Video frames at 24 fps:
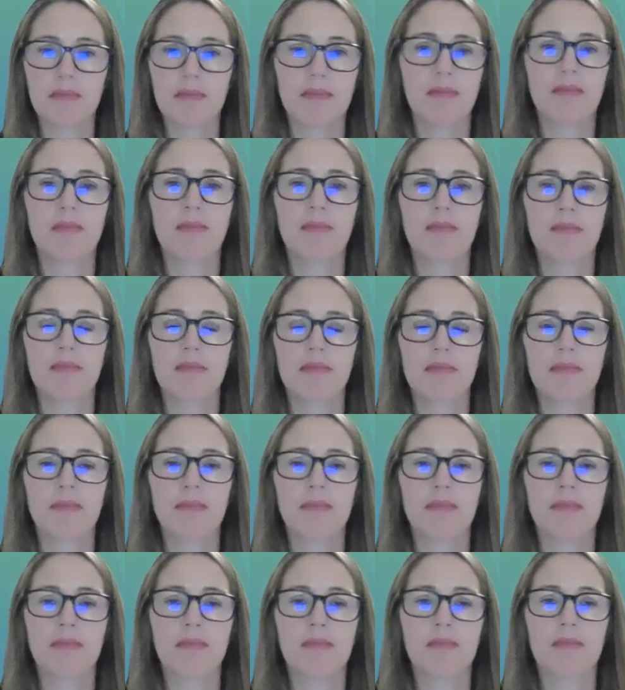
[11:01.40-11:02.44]

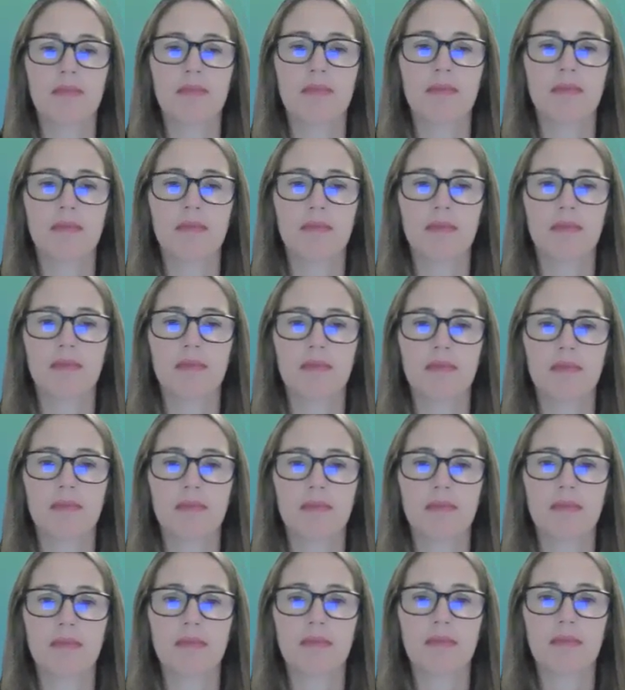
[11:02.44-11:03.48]
I know that money
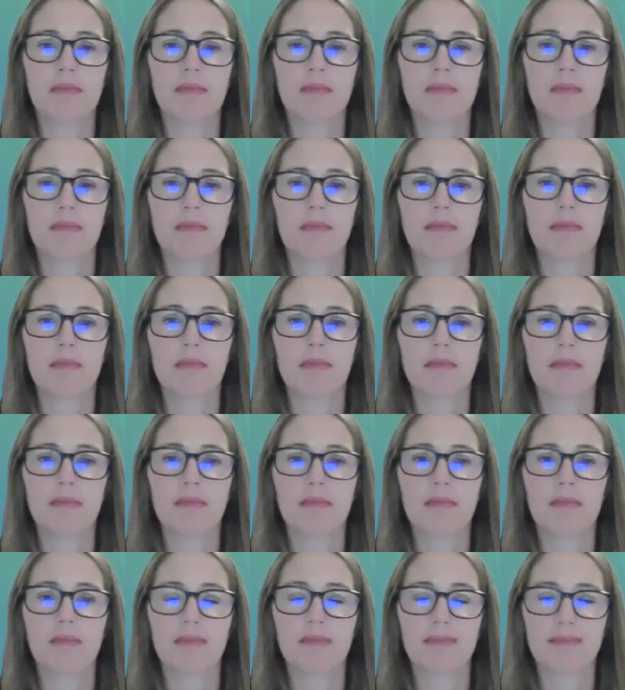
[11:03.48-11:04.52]
is not
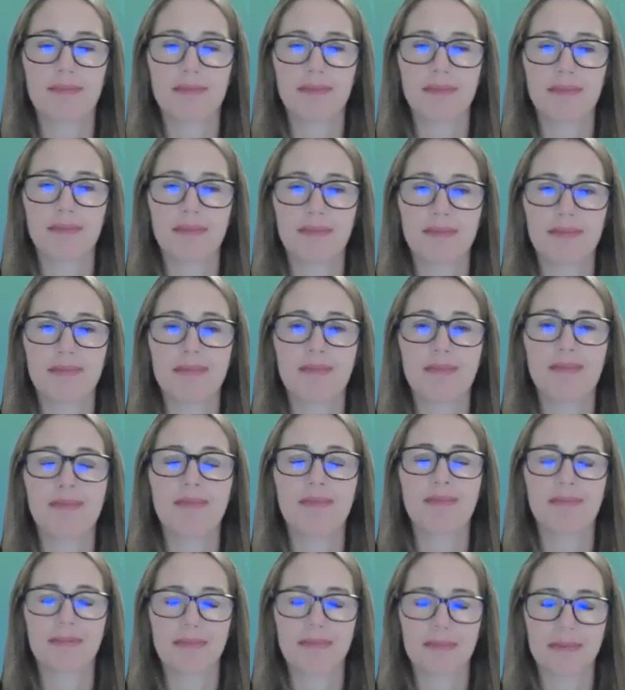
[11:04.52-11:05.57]
everything, but
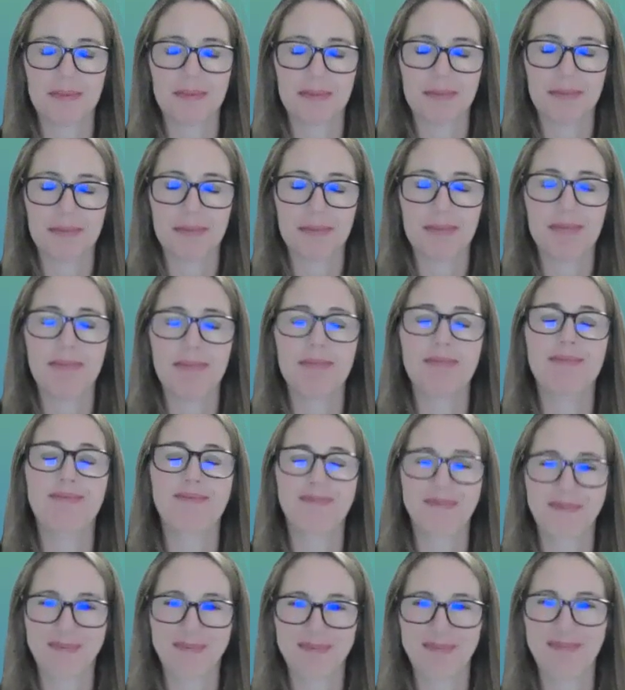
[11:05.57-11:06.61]
money
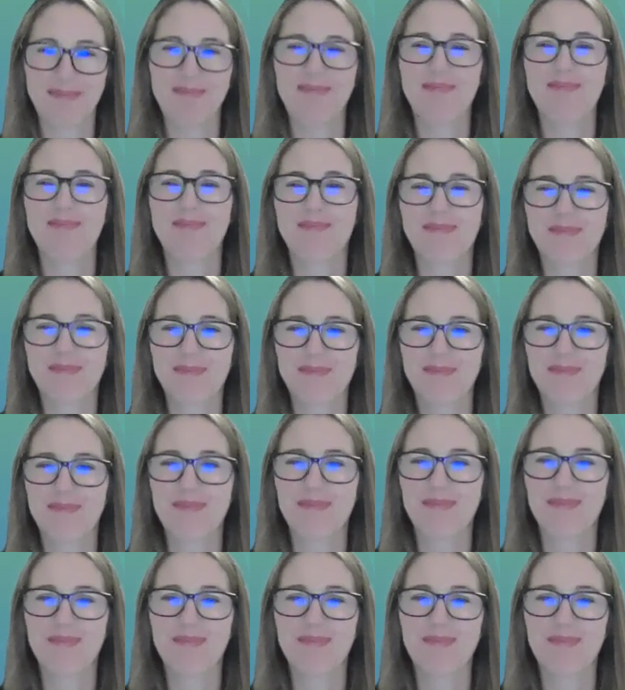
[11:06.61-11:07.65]
clearly is a huge
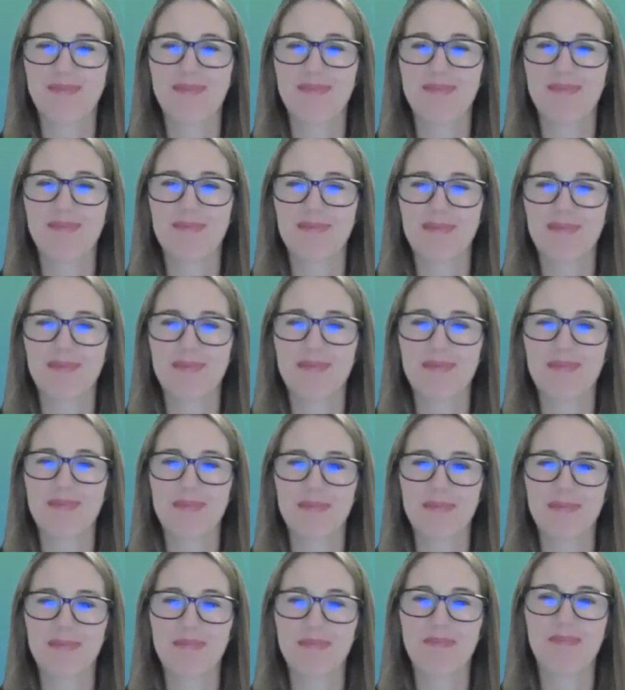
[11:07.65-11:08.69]
part
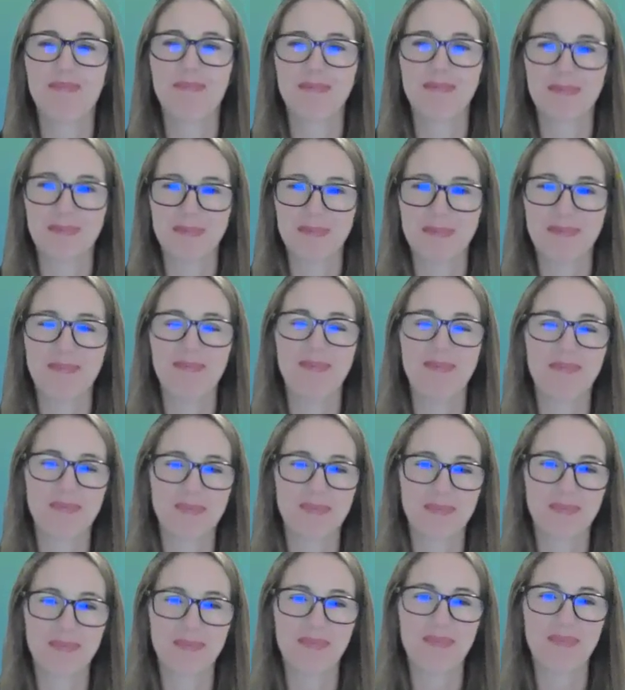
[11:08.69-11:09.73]
of any
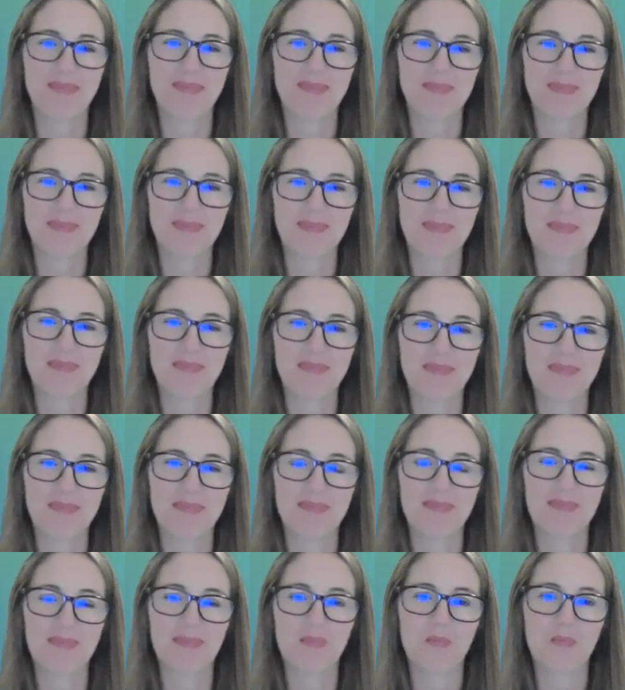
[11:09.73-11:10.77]
solution, because
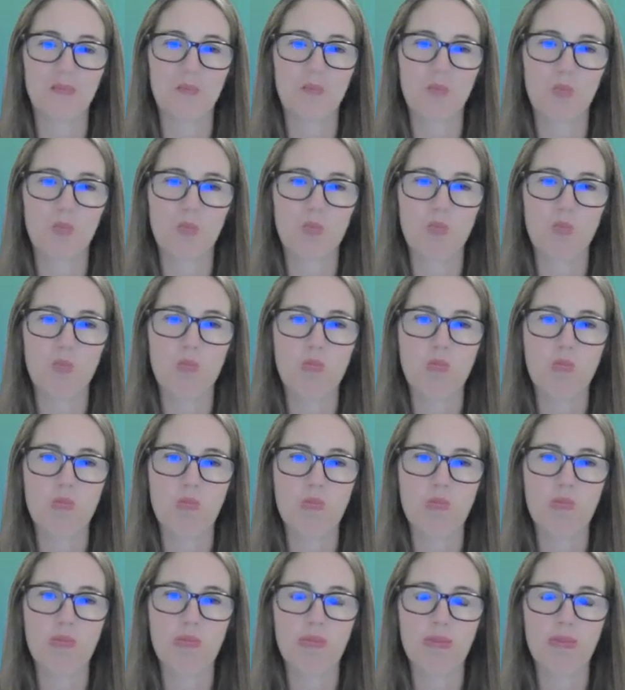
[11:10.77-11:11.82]
education is such
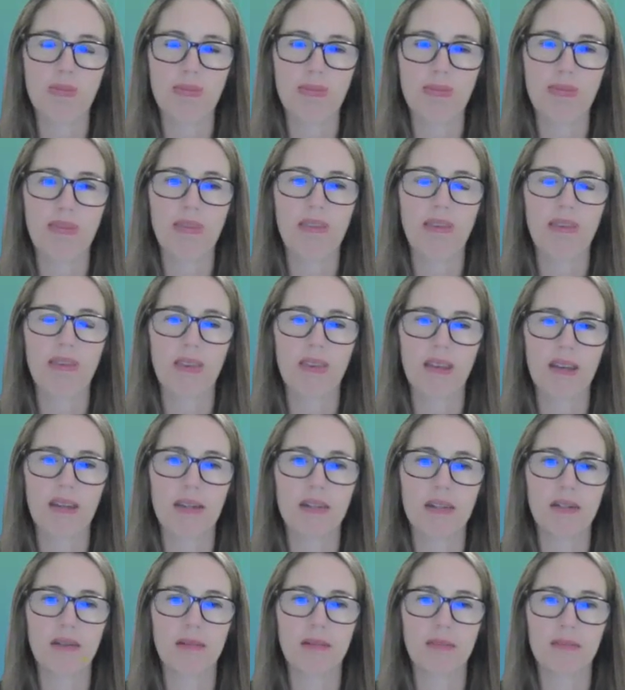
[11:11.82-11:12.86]
a
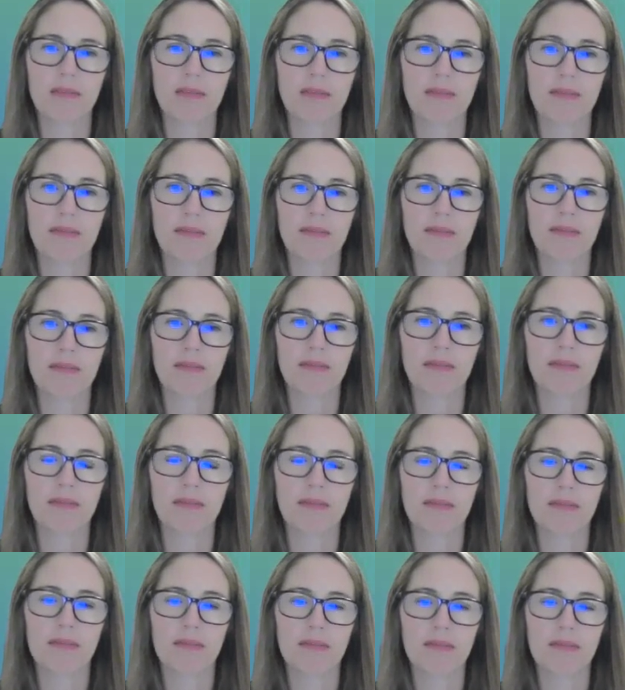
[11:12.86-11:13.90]
people-driven
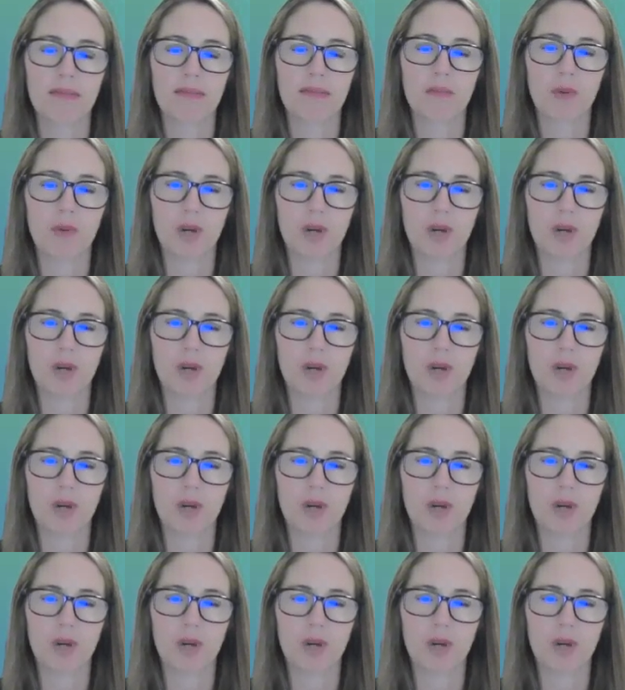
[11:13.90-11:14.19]
business.